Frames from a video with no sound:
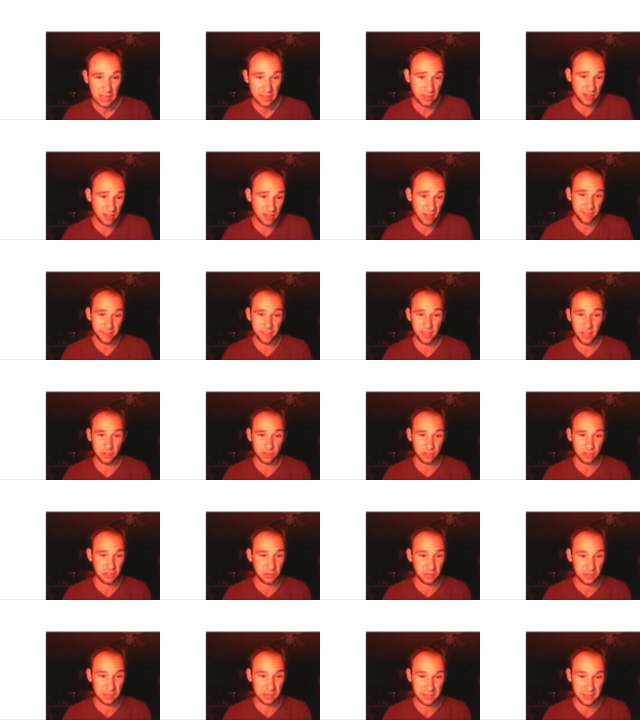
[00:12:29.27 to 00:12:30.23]
then nothing else here
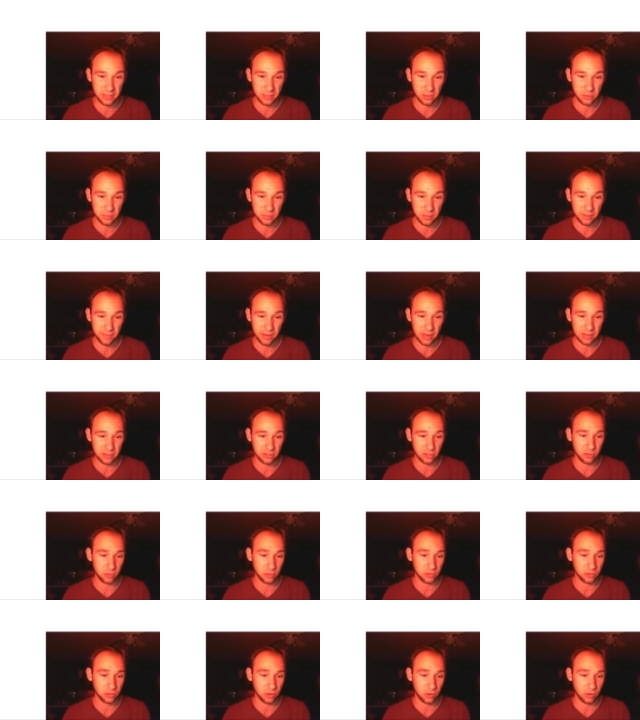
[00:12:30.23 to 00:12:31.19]
really tickles my fancy, so
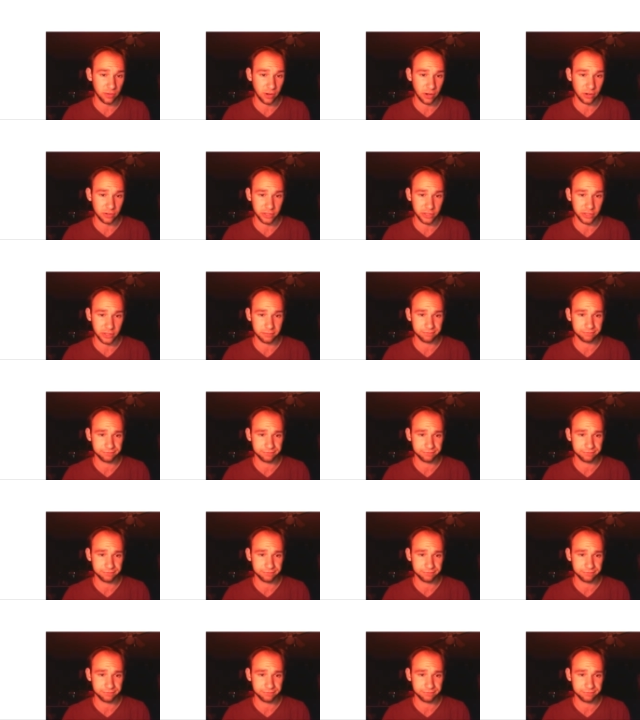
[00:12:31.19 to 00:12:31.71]
we'll just go Ferroseed.